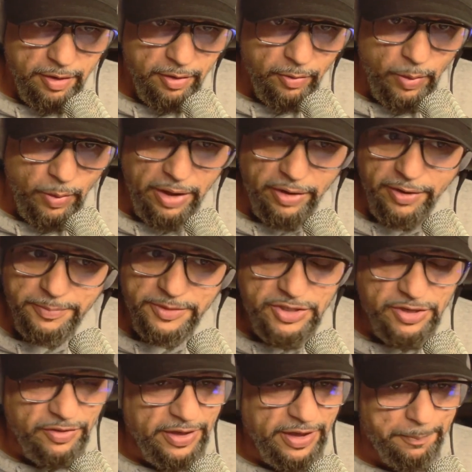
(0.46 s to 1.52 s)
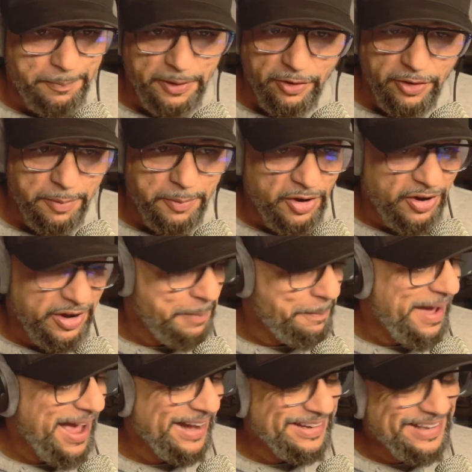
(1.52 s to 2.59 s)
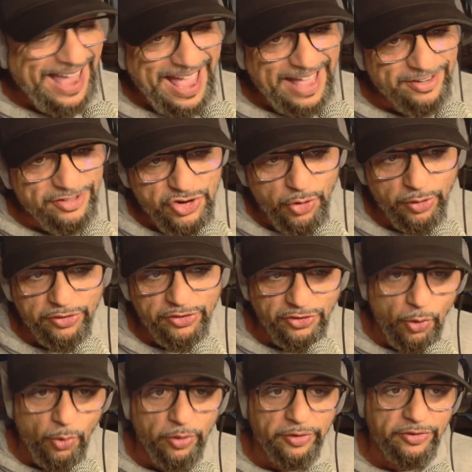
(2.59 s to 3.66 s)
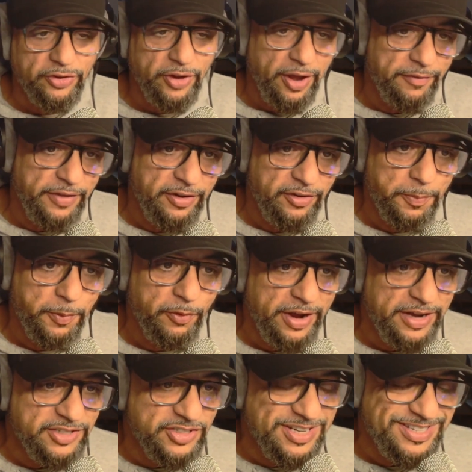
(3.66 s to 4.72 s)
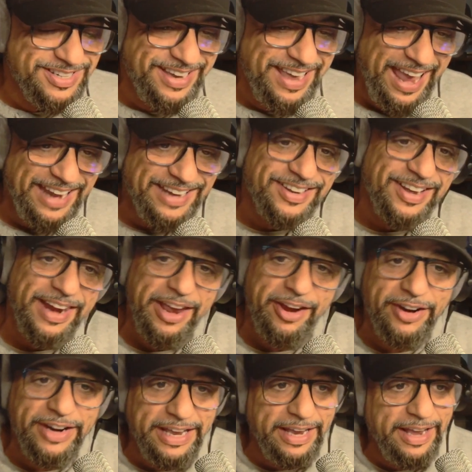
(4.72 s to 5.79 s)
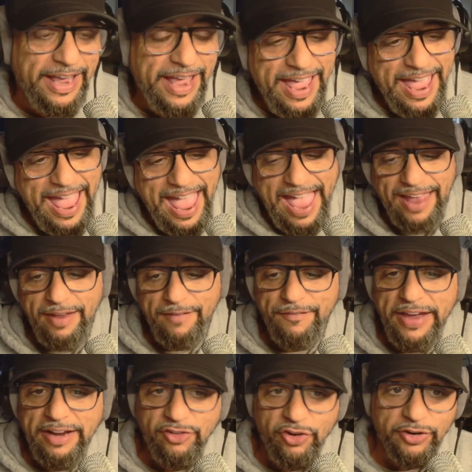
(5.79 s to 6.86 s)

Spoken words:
Welcome to the Uphill Community Podcast, your source of inspiration to gain clarity, elevate your